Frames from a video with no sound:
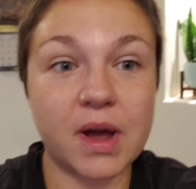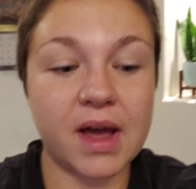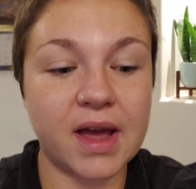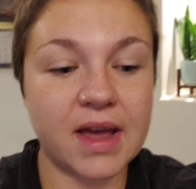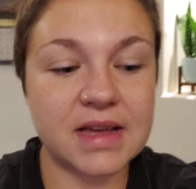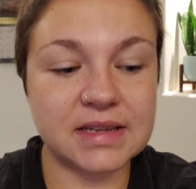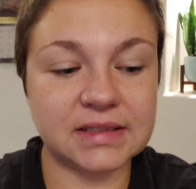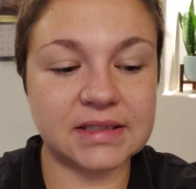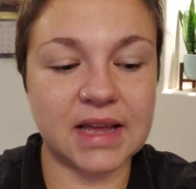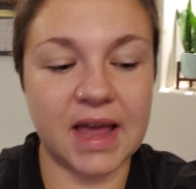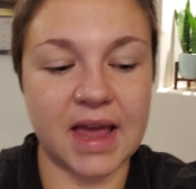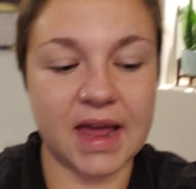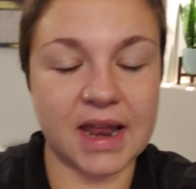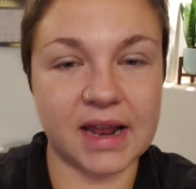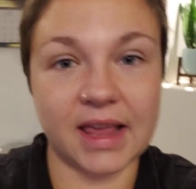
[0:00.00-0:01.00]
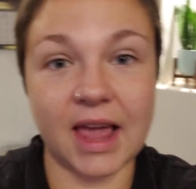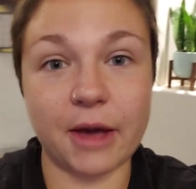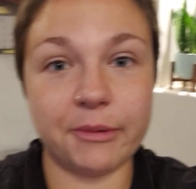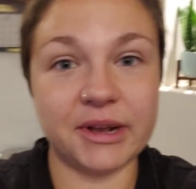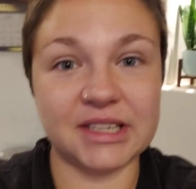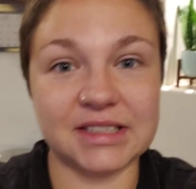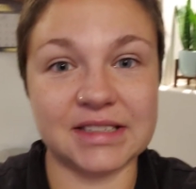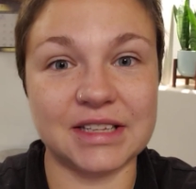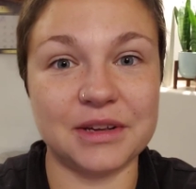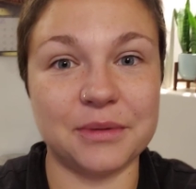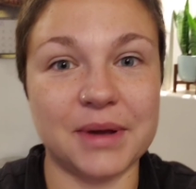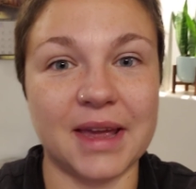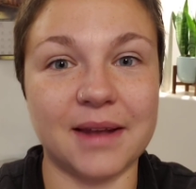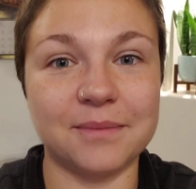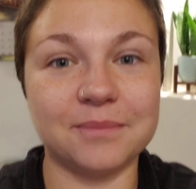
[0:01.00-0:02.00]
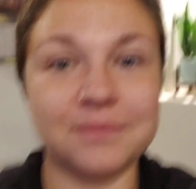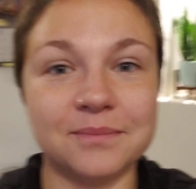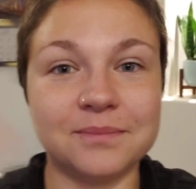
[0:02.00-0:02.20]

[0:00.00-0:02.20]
guys, and I can't wait to see you again.